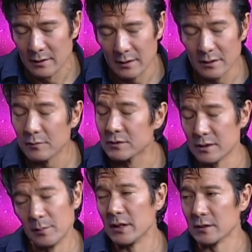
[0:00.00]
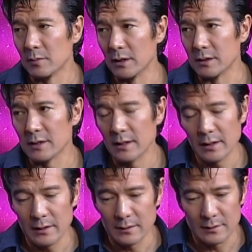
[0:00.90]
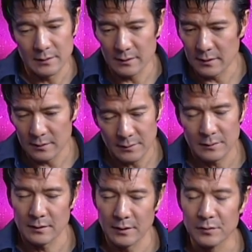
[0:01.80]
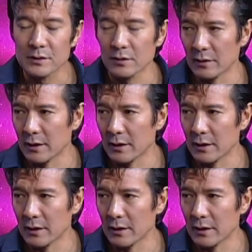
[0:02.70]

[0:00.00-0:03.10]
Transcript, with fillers: it was an amazing place. I. It was a great